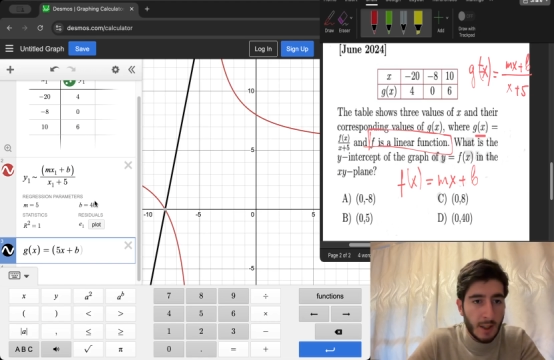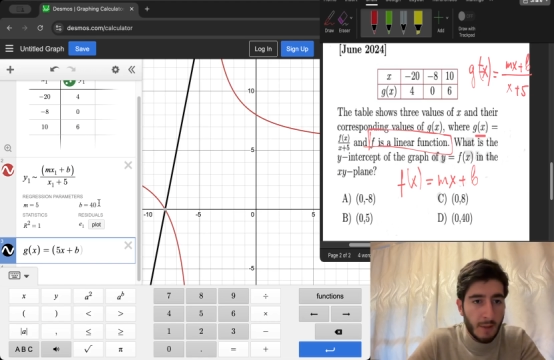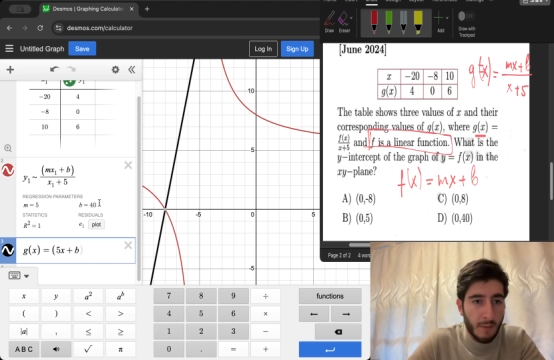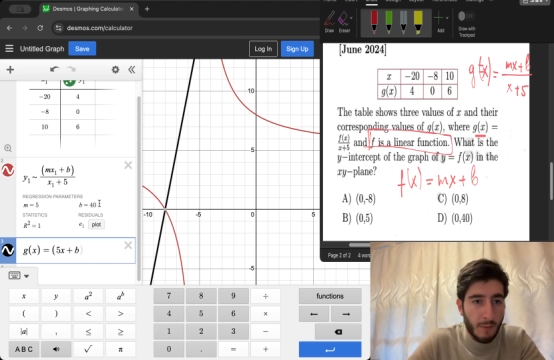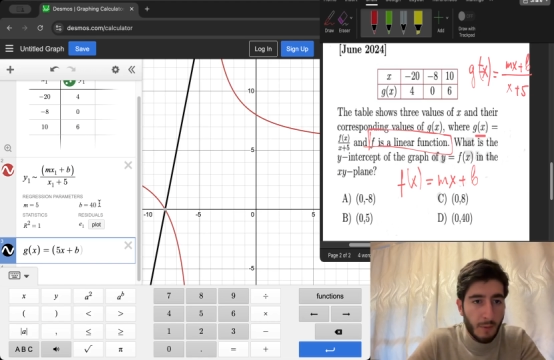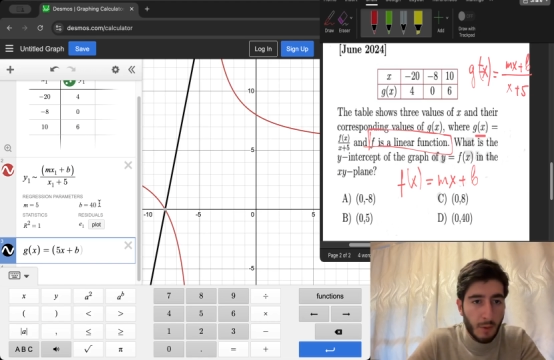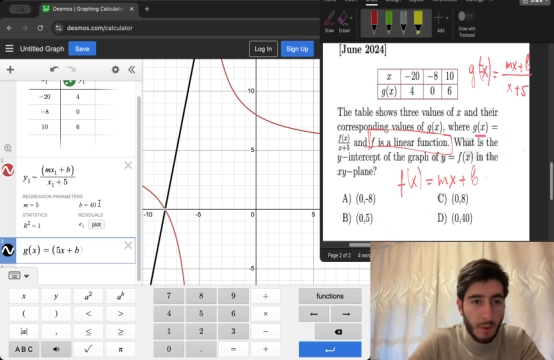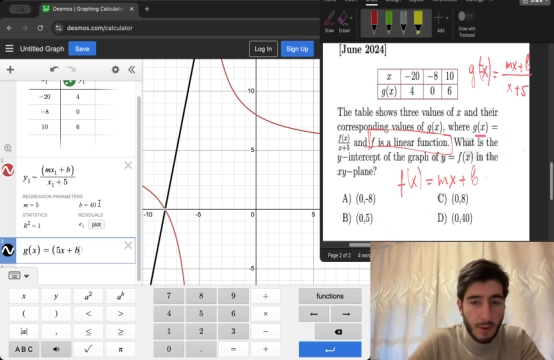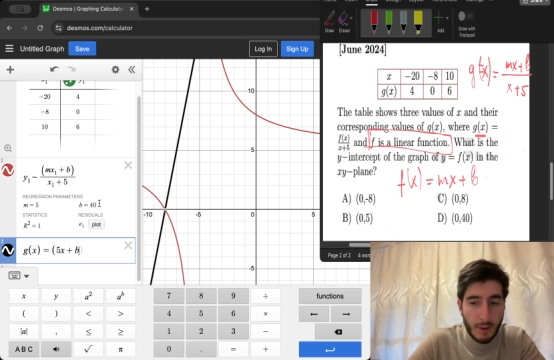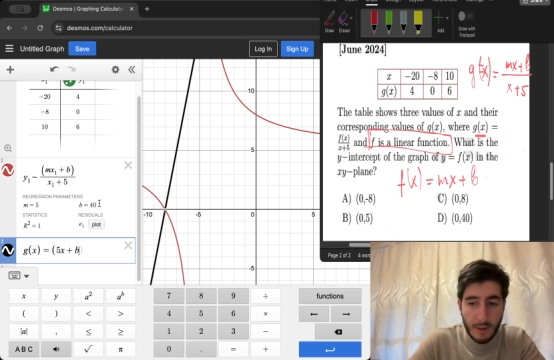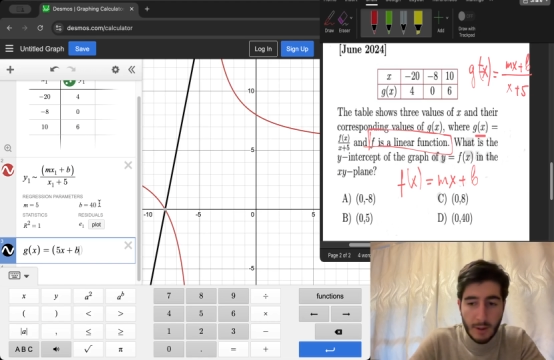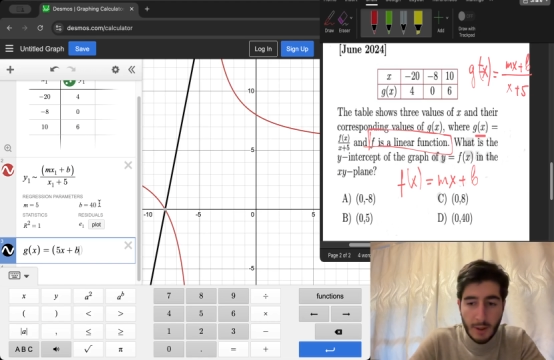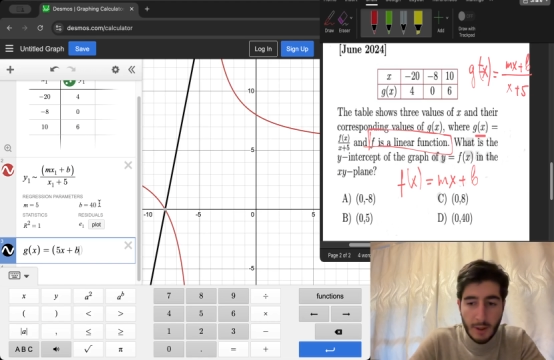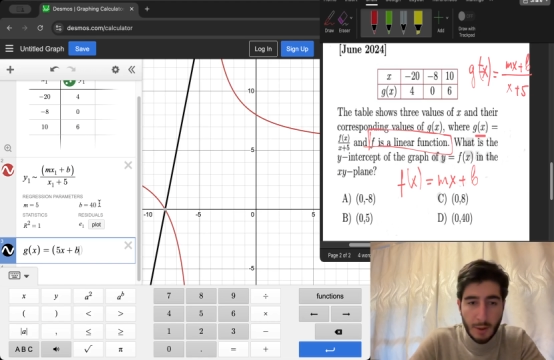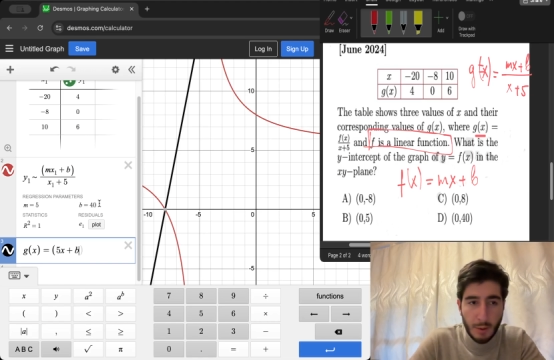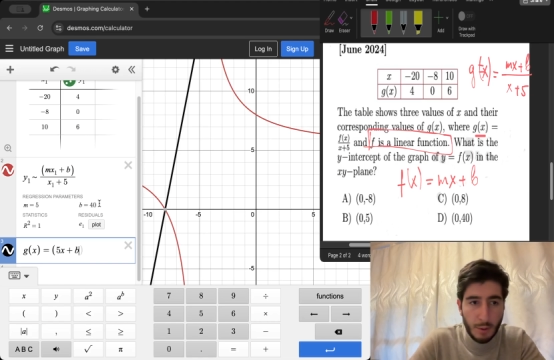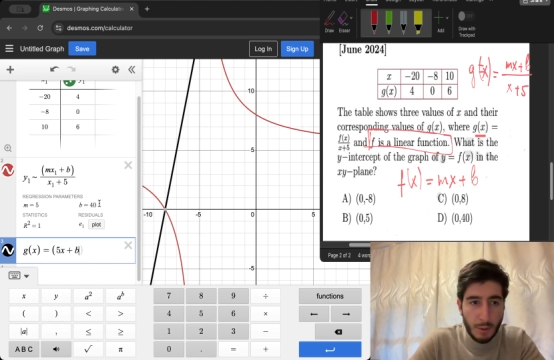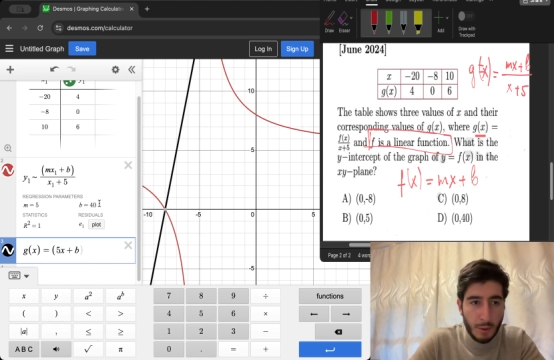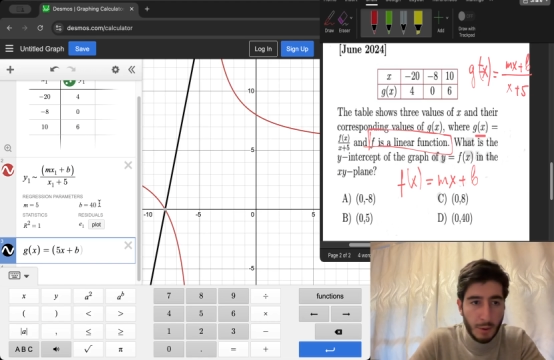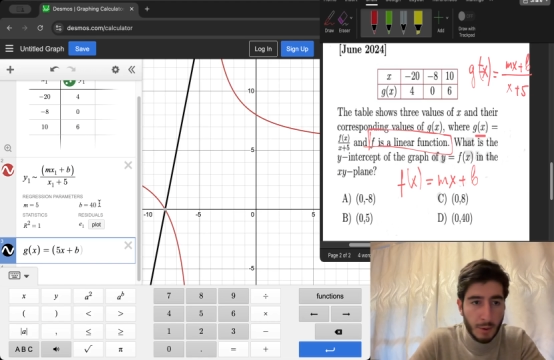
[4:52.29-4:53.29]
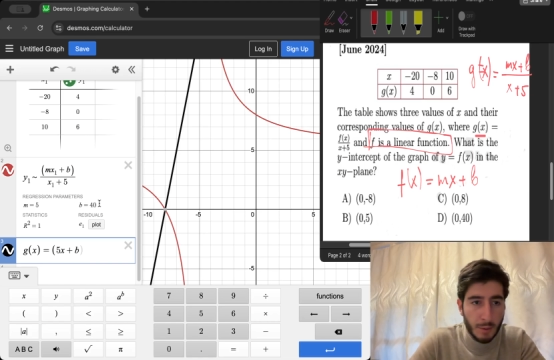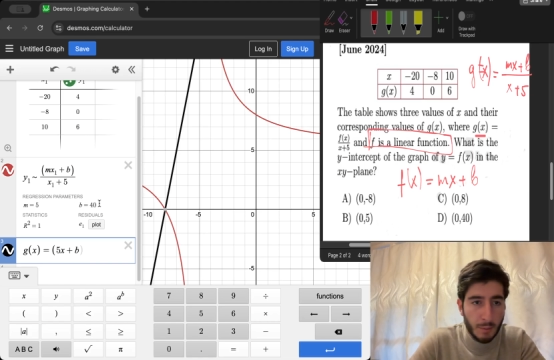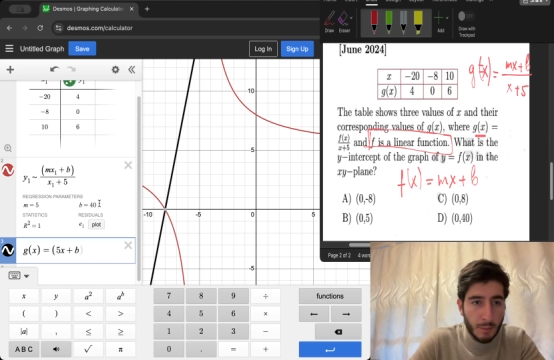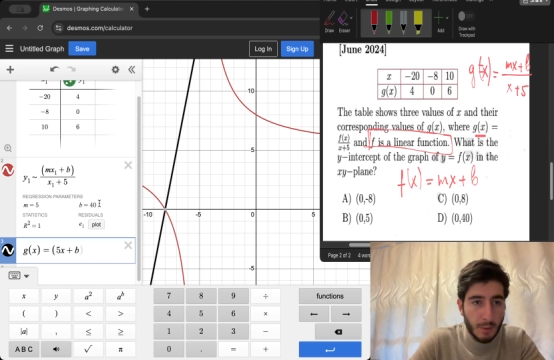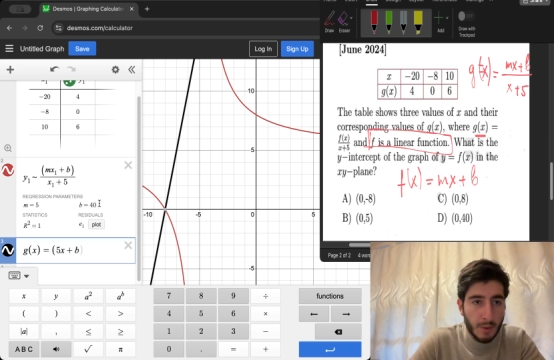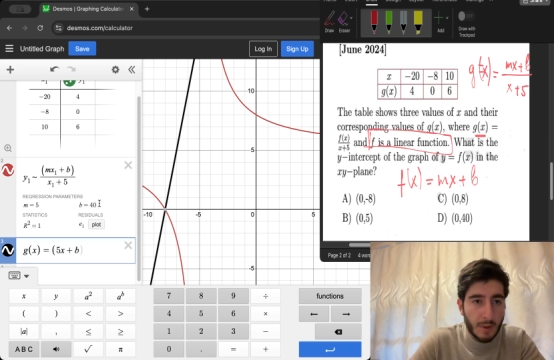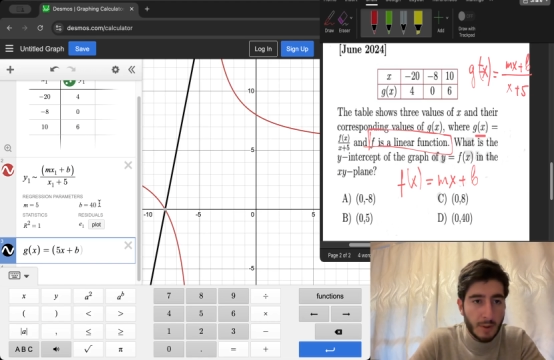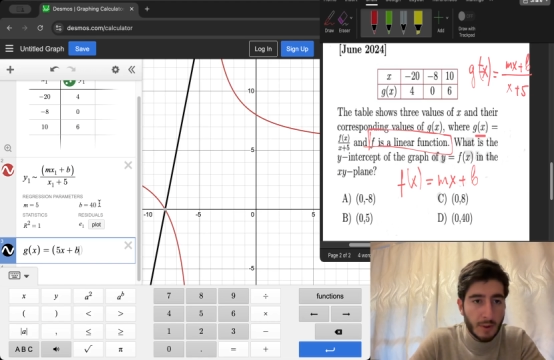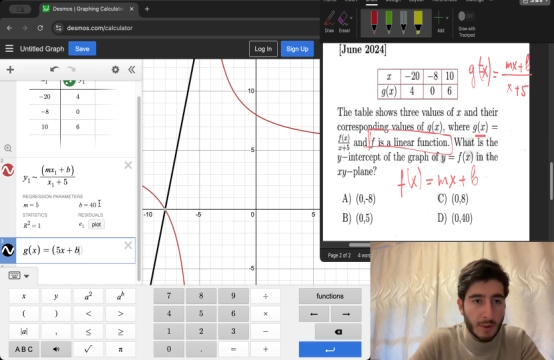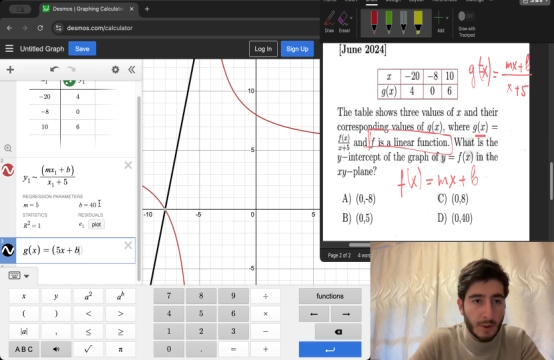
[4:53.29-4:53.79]
40, you should
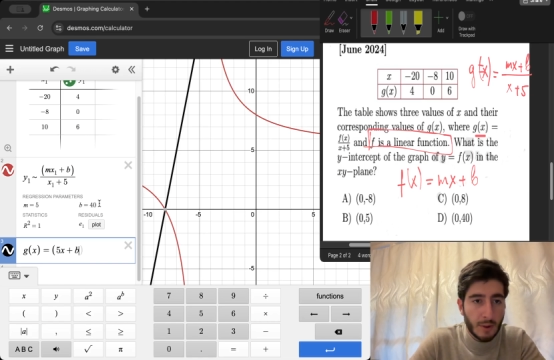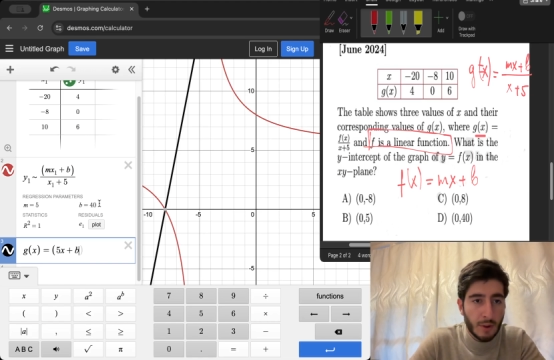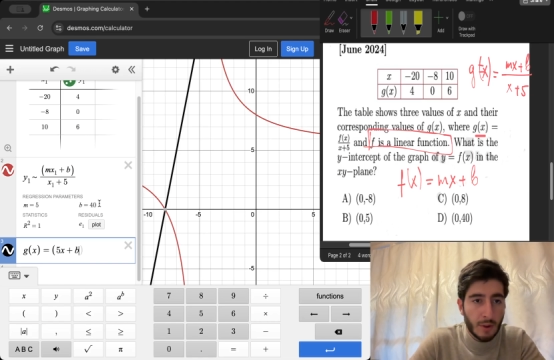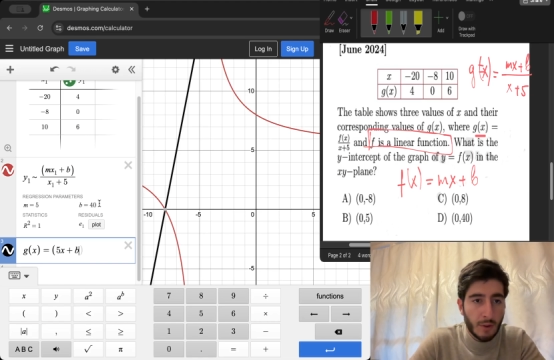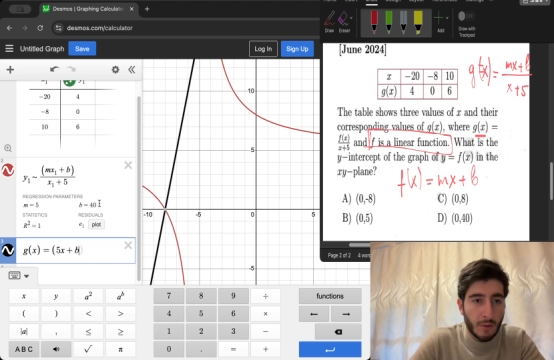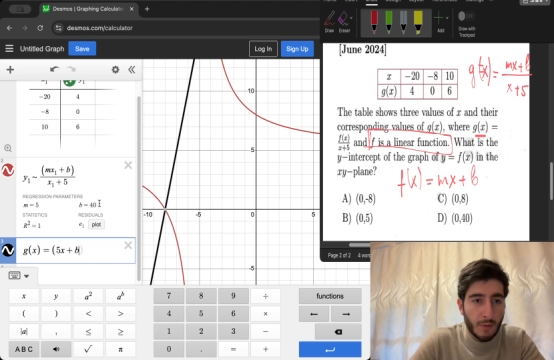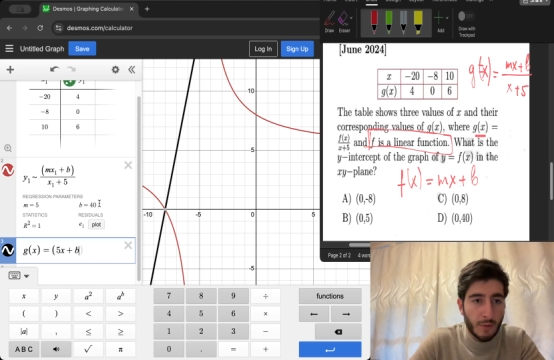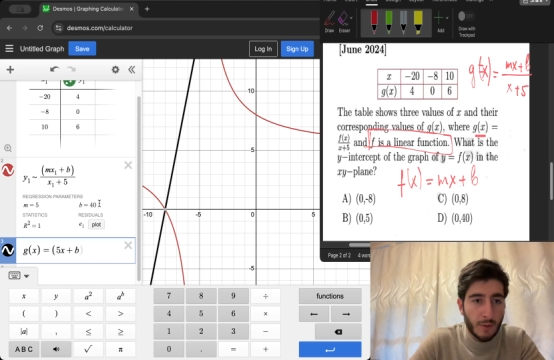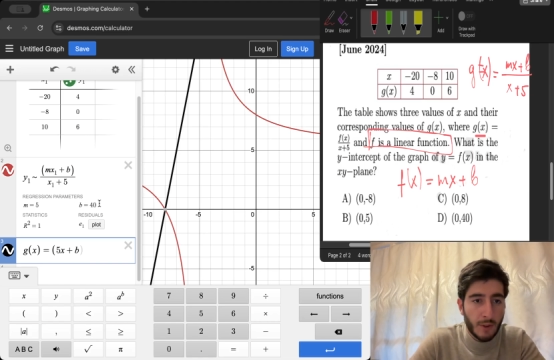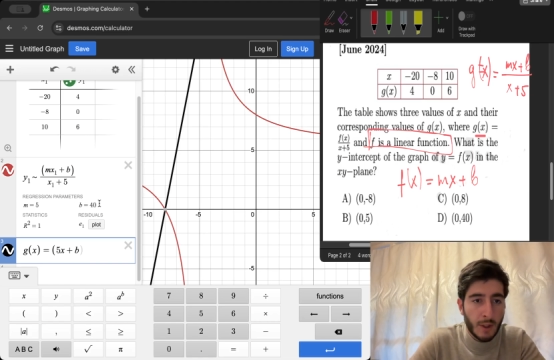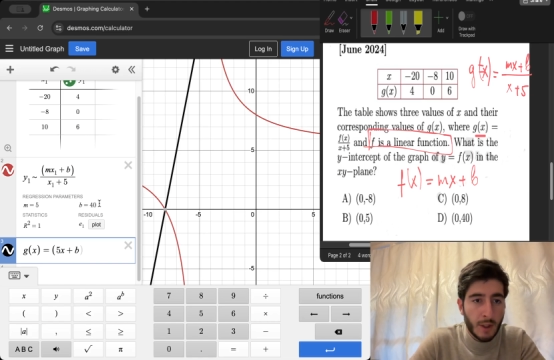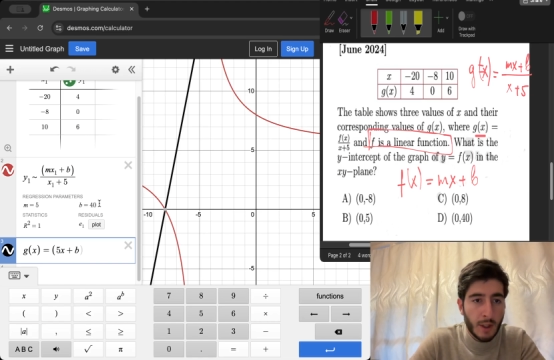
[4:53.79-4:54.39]
put instead of